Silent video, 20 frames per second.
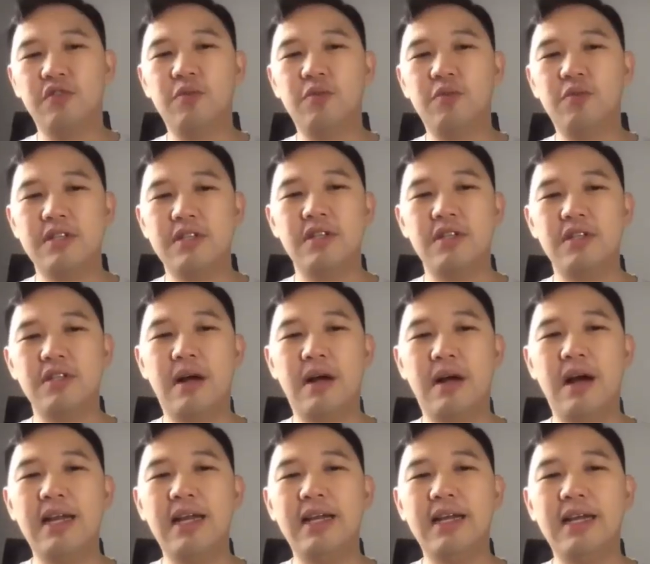was
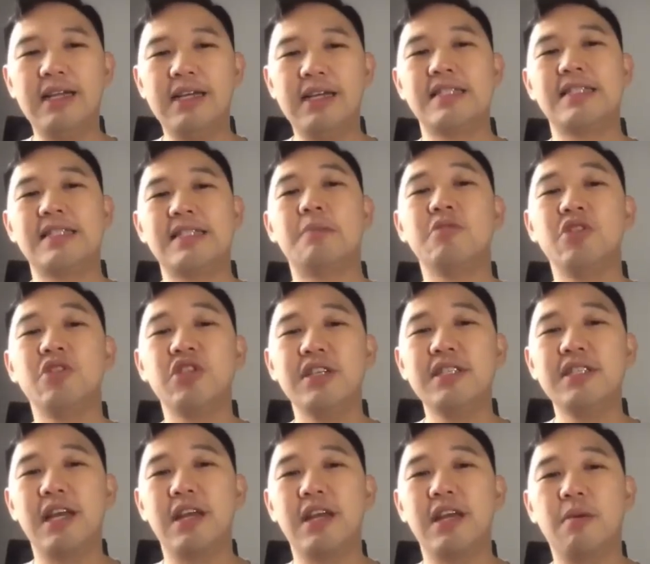about highlighting
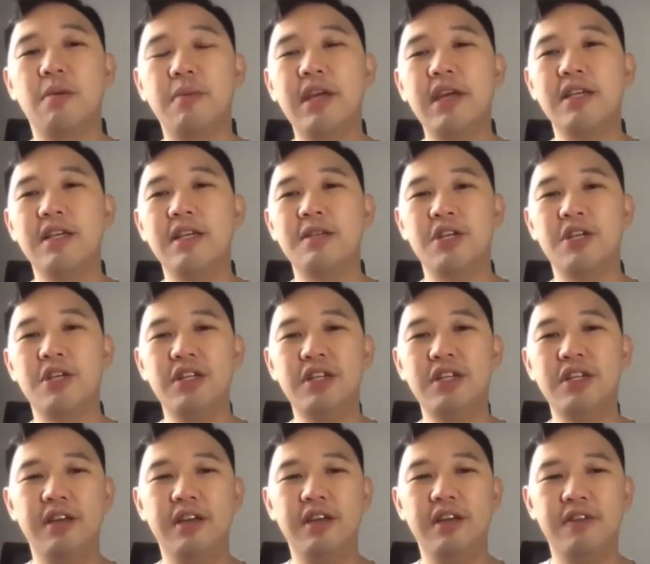assumptions that you're making,
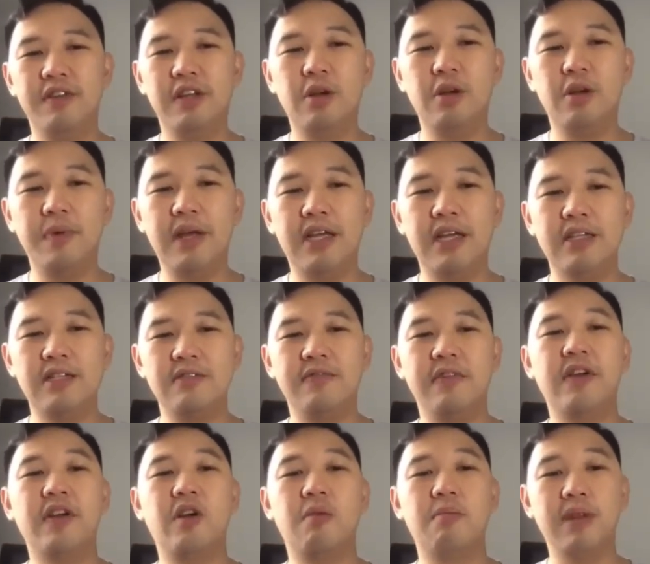especially if the topic is
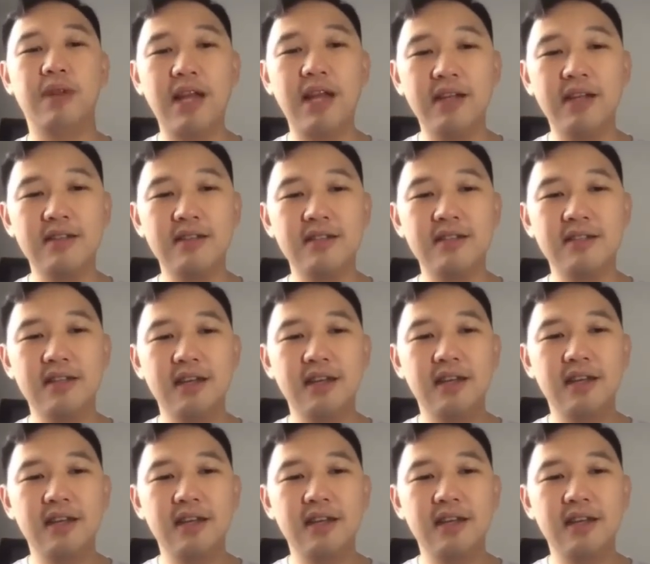very complex.